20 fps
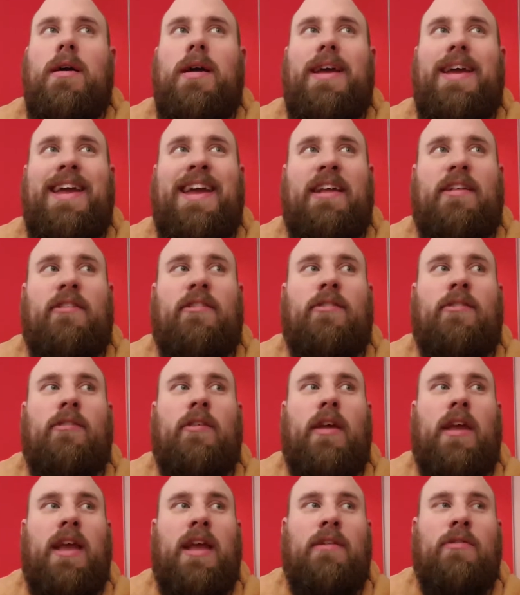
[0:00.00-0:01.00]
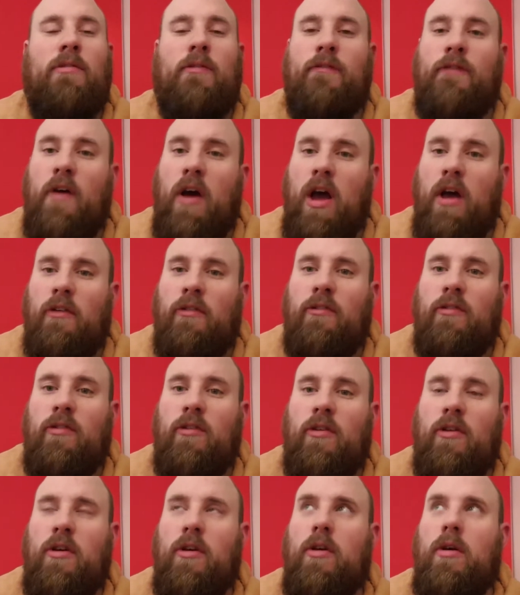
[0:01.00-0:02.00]
It's in the
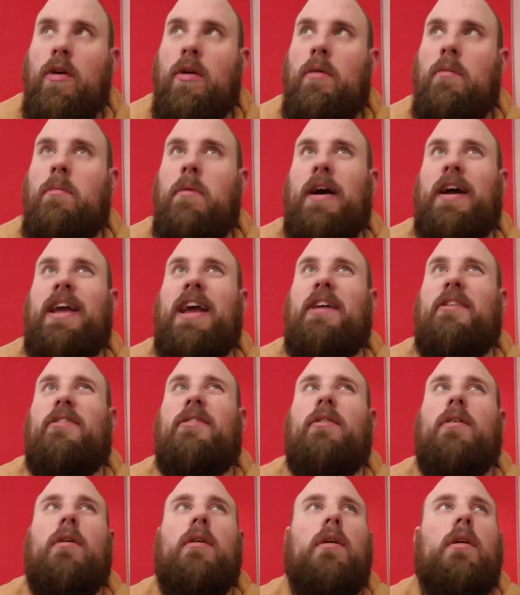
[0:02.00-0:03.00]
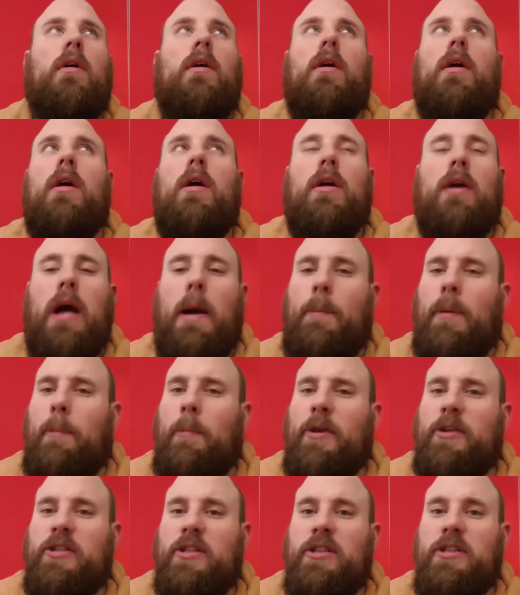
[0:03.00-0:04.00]
first, I guess, couple of
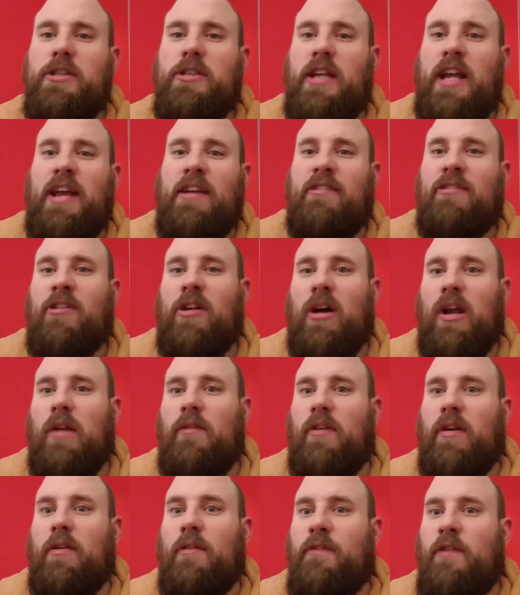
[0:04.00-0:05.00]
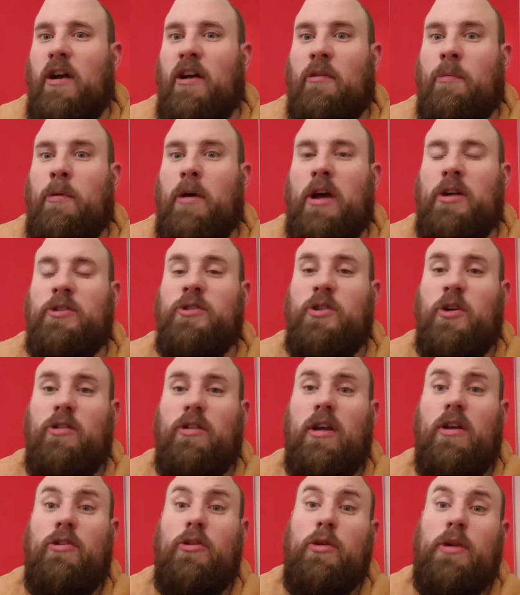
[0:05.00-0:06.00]
missions, it's kind of like a first-person
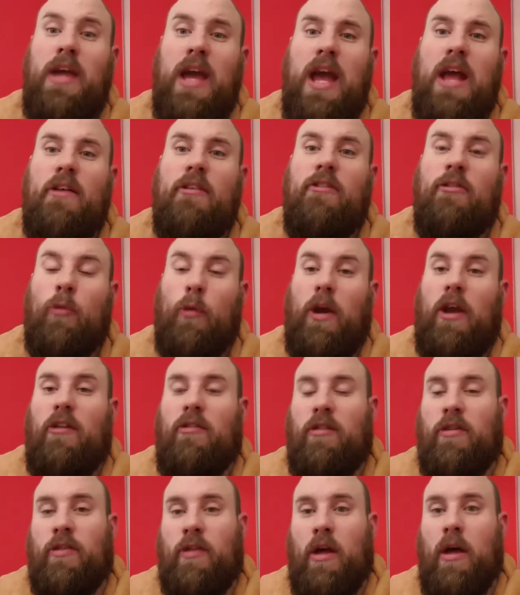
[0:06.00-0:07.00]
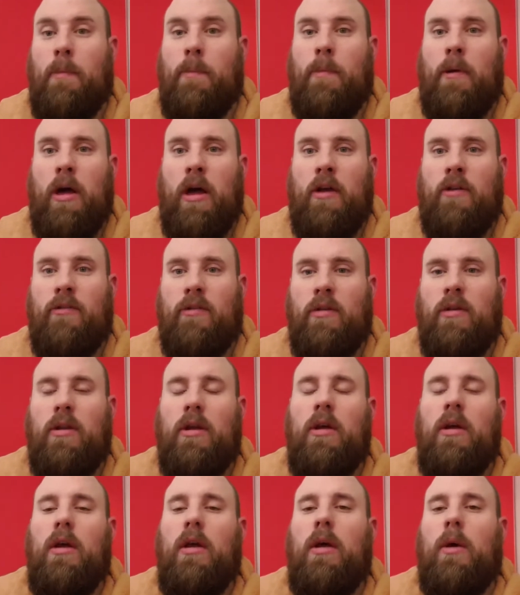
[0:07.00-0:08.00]
shooter. You can switch to third person
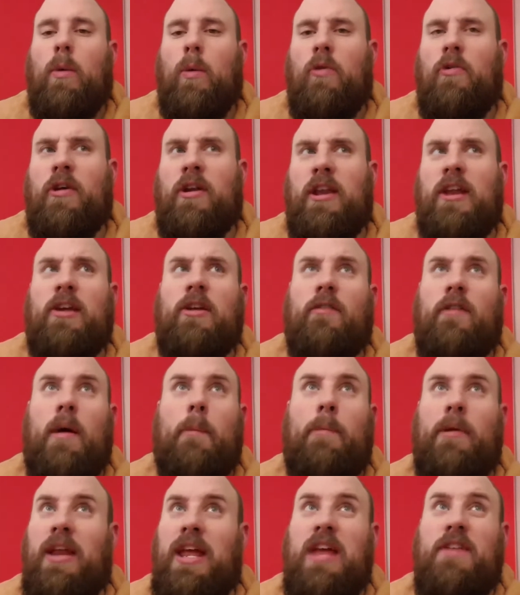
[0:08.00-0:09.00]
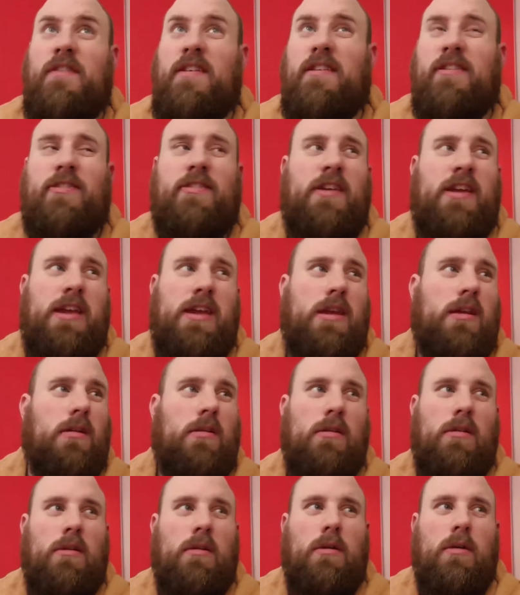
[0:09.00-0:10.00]
with a click of, I believe it's the
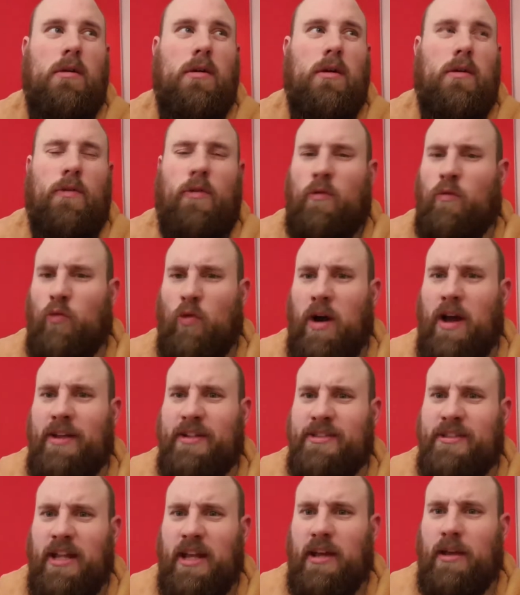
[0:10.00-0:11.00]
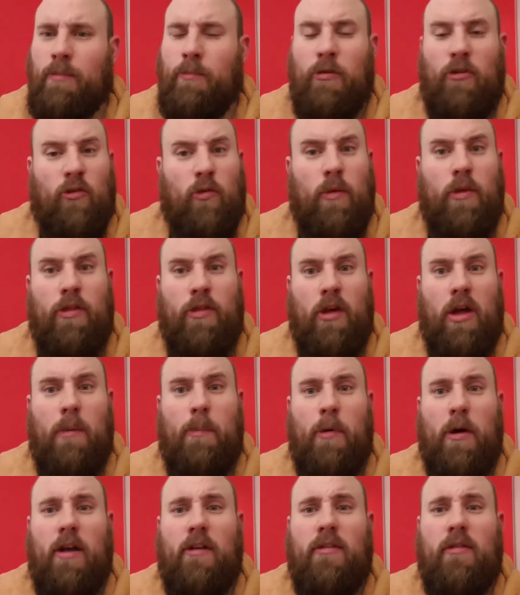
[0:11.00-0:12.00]
right stick, puts you in
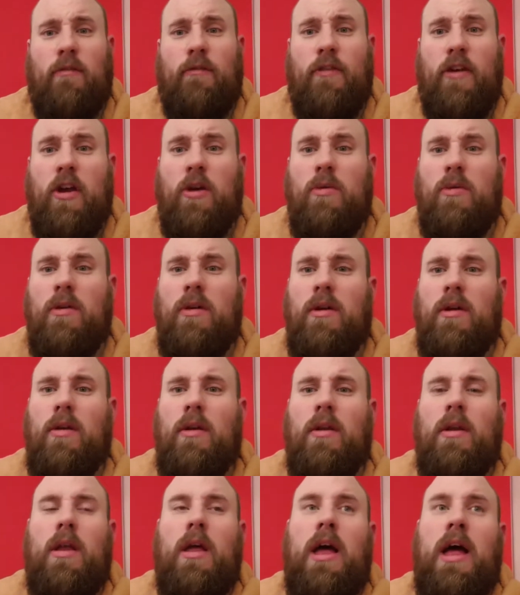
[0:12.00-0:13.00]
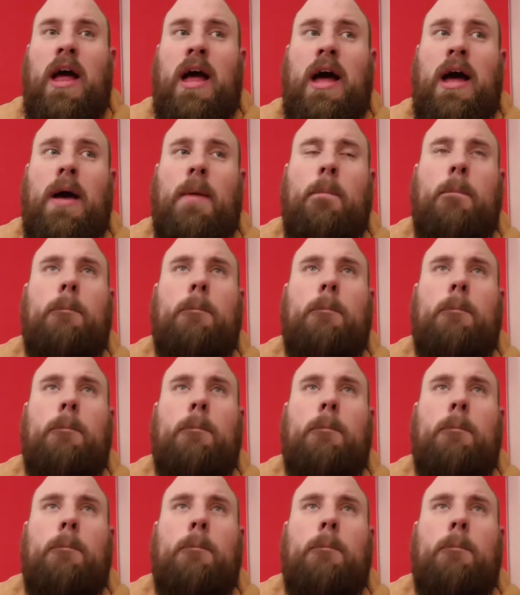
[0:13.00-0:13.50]
third-person view. I